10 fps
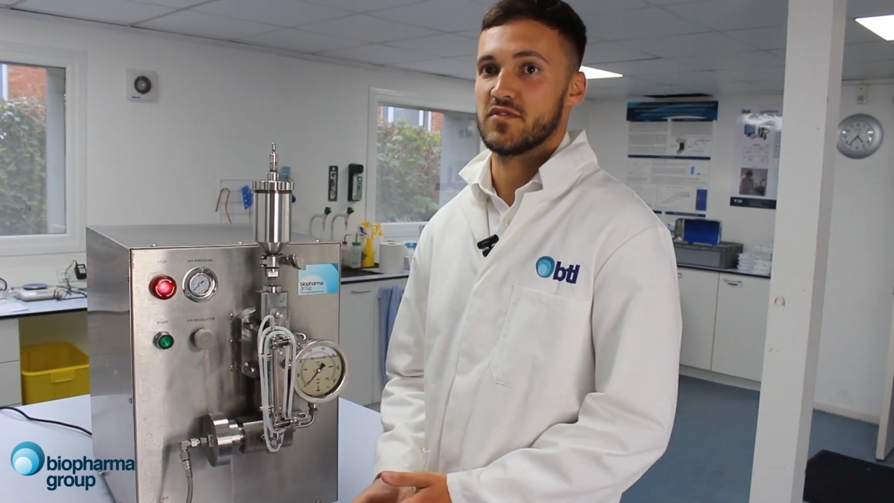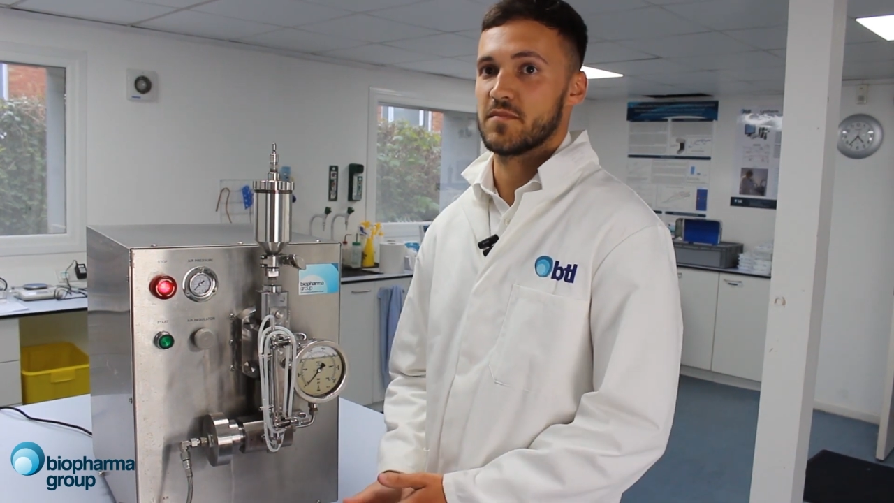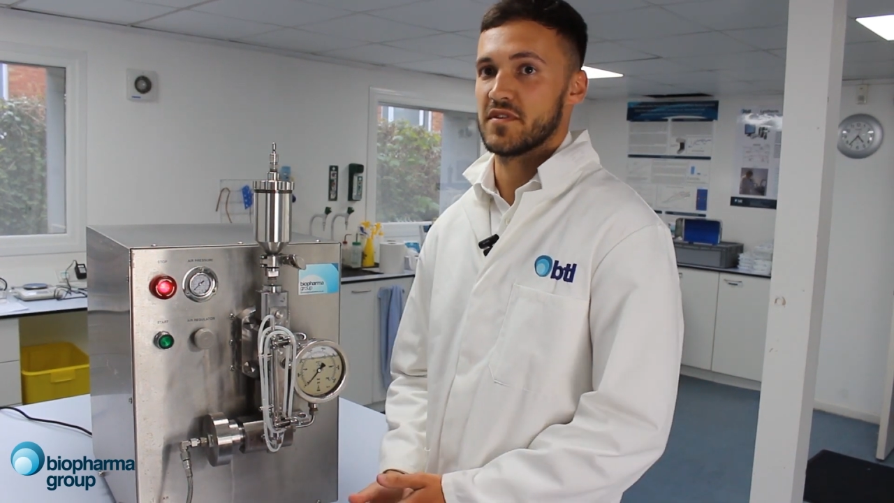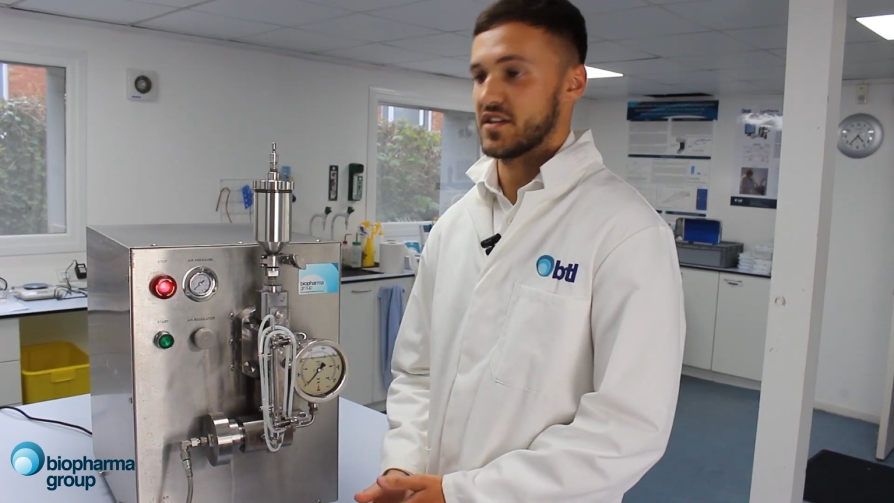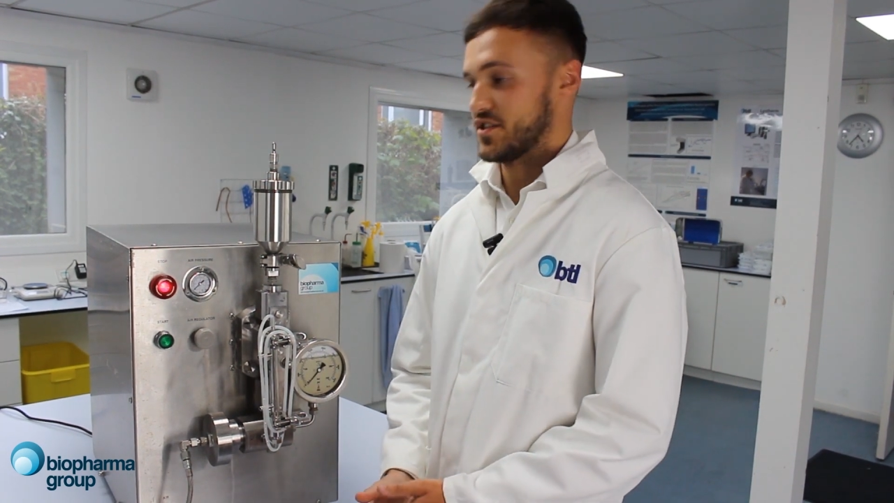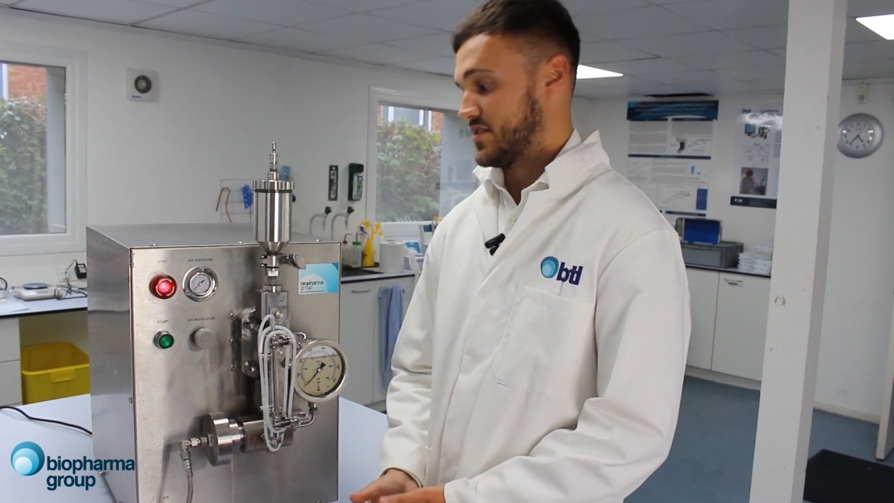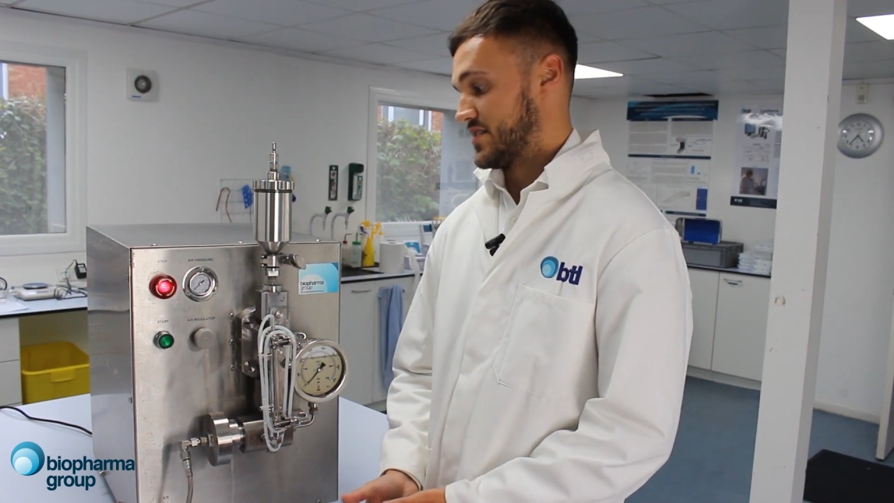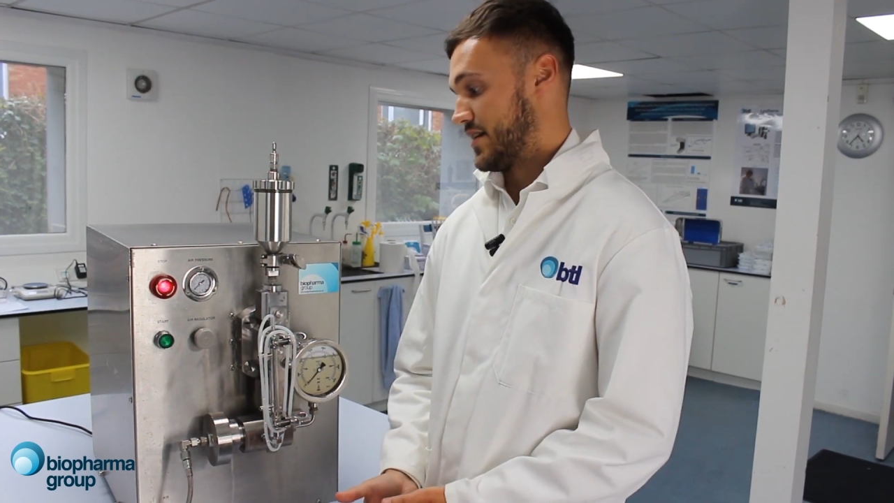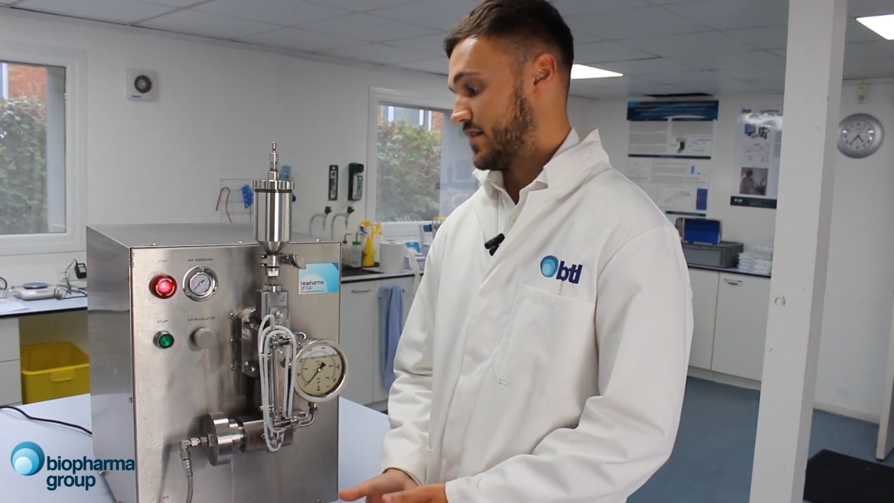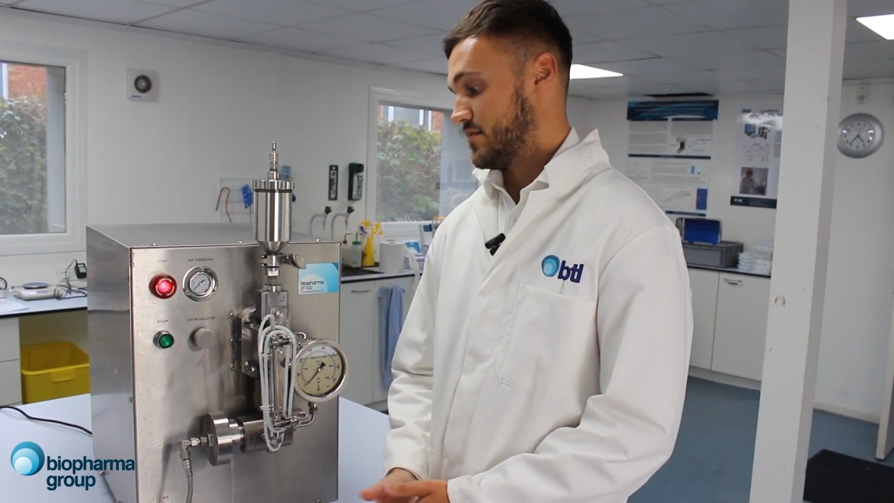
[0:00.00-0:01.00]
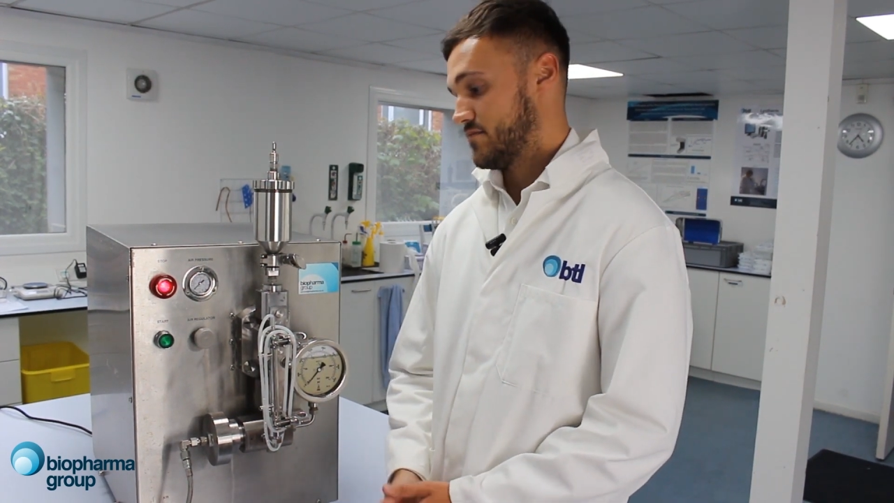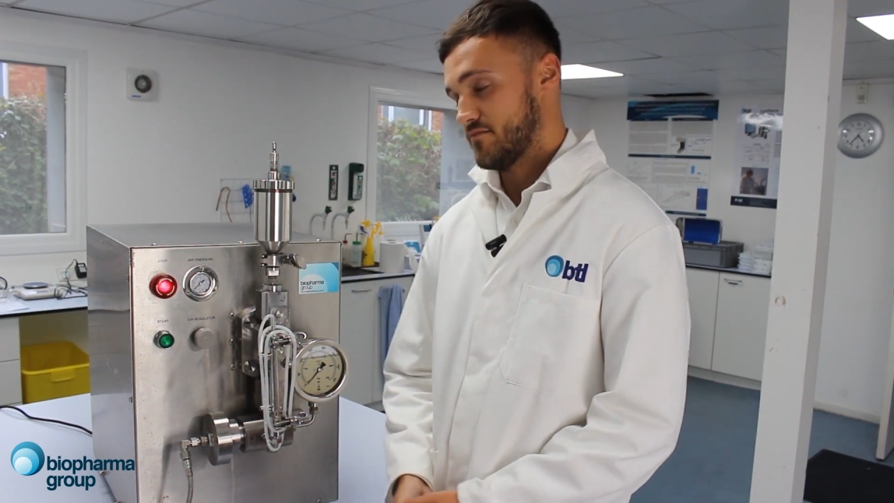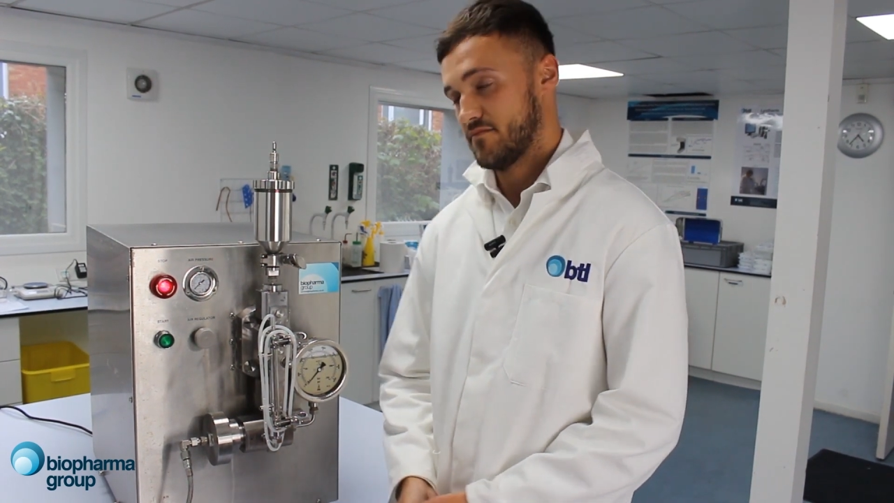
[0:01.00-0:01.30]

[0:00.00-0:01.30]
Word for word: to the production scale.